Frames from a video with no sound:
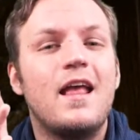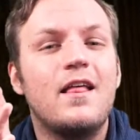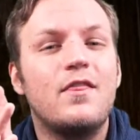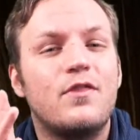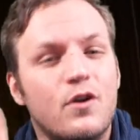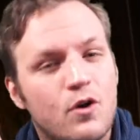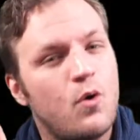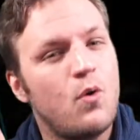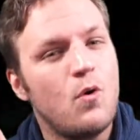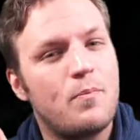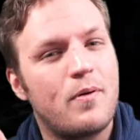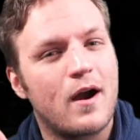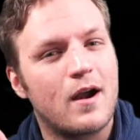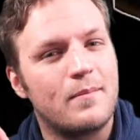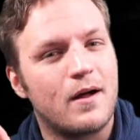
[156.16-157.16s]
The cool
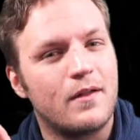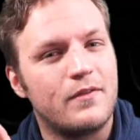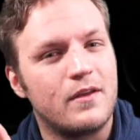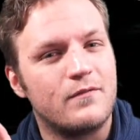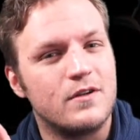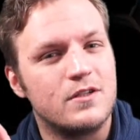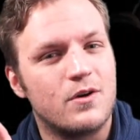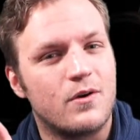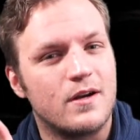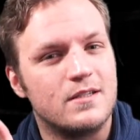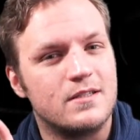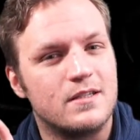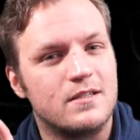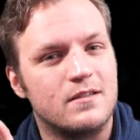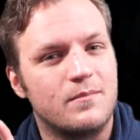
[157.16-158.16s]
part about the inventory
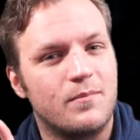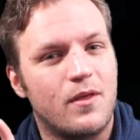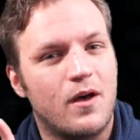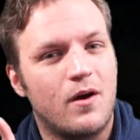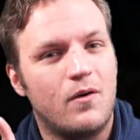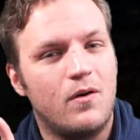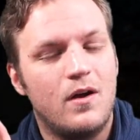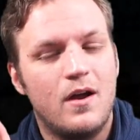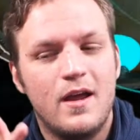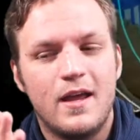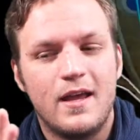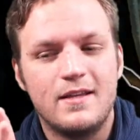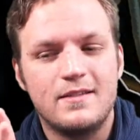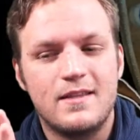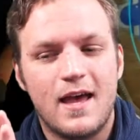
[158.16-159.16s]
system, though,
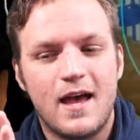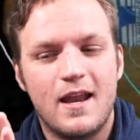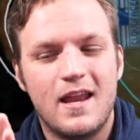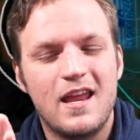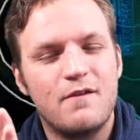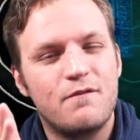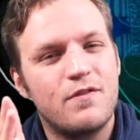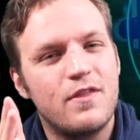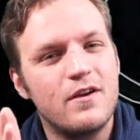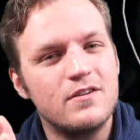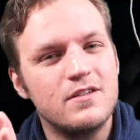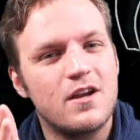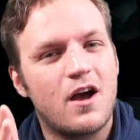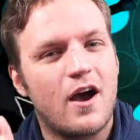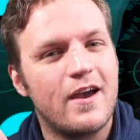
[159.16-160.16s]
is that if
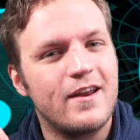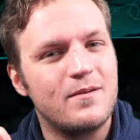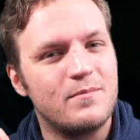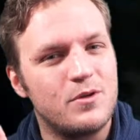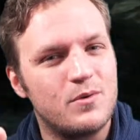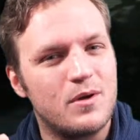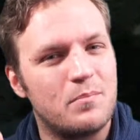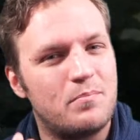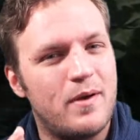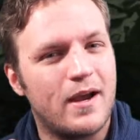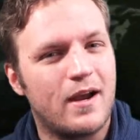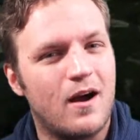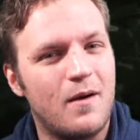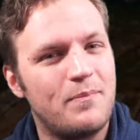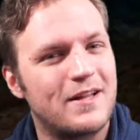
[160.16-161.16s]
there's an item you can
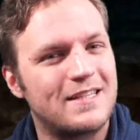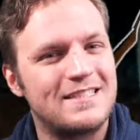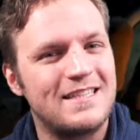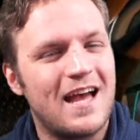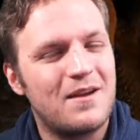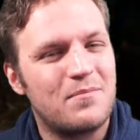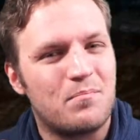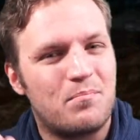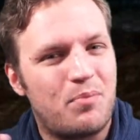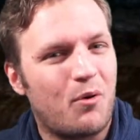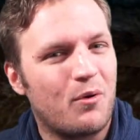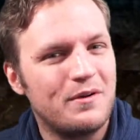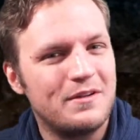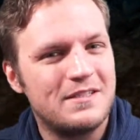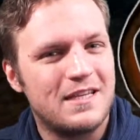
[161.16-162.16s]
pick up that's not
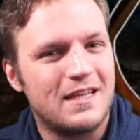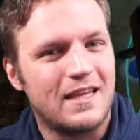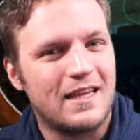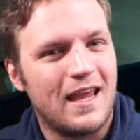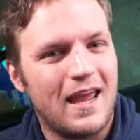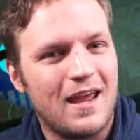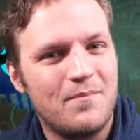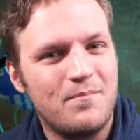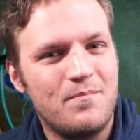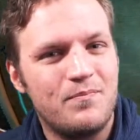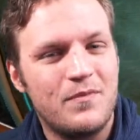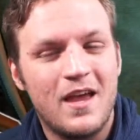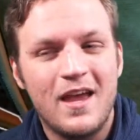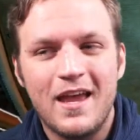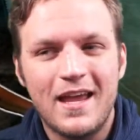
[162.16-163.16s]
important to the
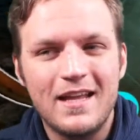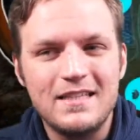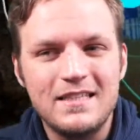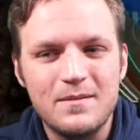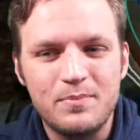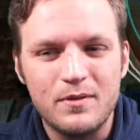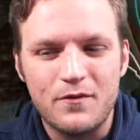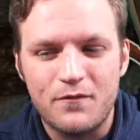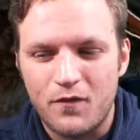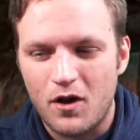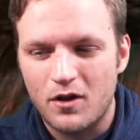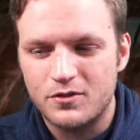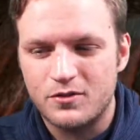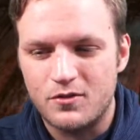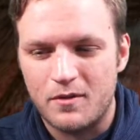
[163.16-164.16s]
game, it simply
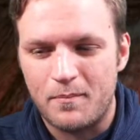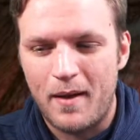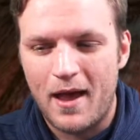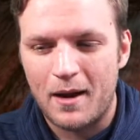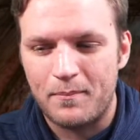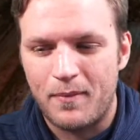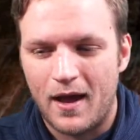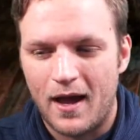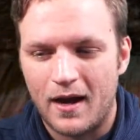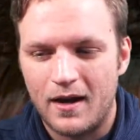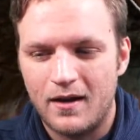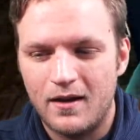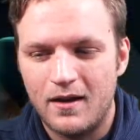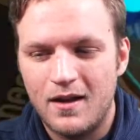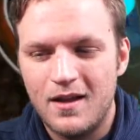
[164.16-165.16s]
falls through the
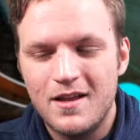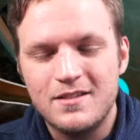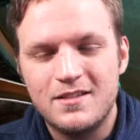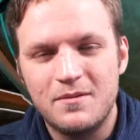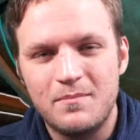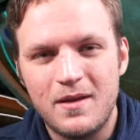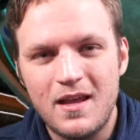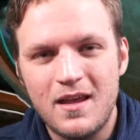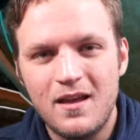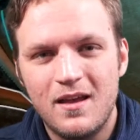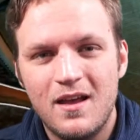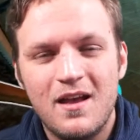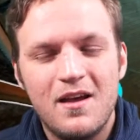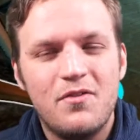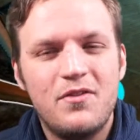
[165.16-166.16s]
backpack. To
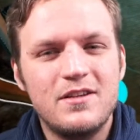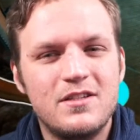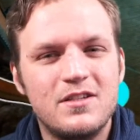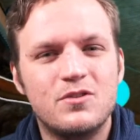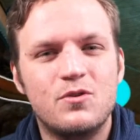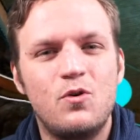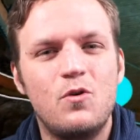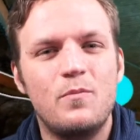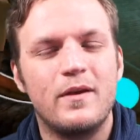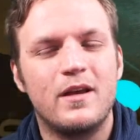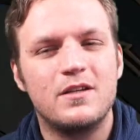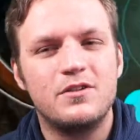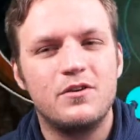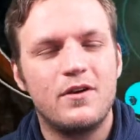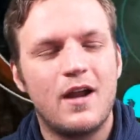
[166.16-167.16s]
me, this is cool
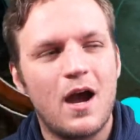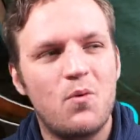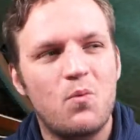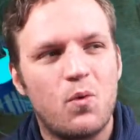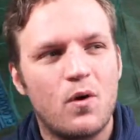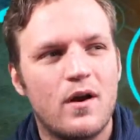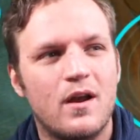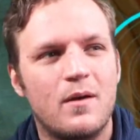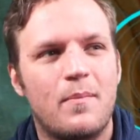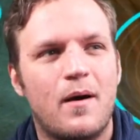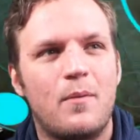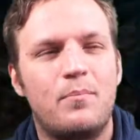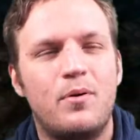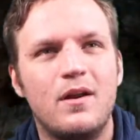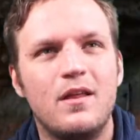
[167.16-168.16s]
because you're not worrying
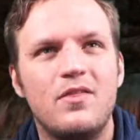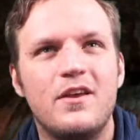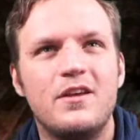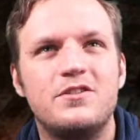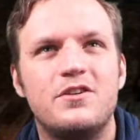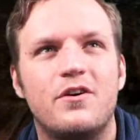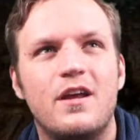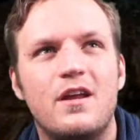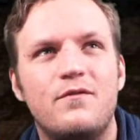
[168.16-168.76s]
about putting things in your